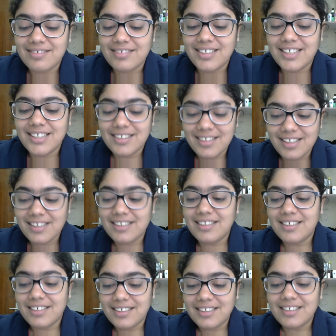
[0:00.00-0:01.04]

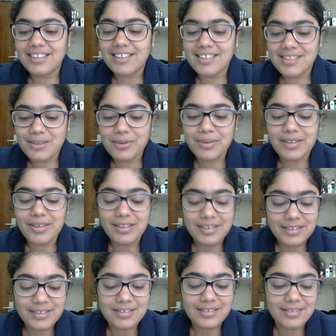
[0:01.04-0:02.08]
in this
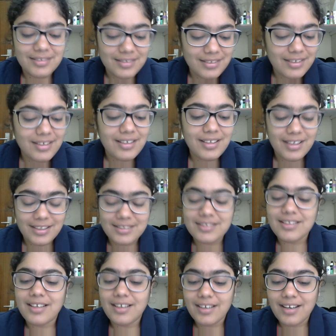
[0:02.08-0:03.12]
world, it
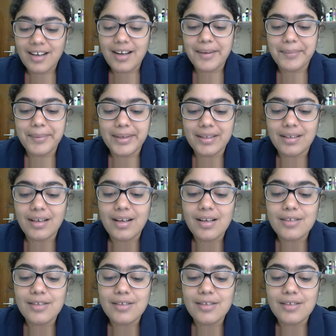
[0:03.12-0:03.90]
can happen.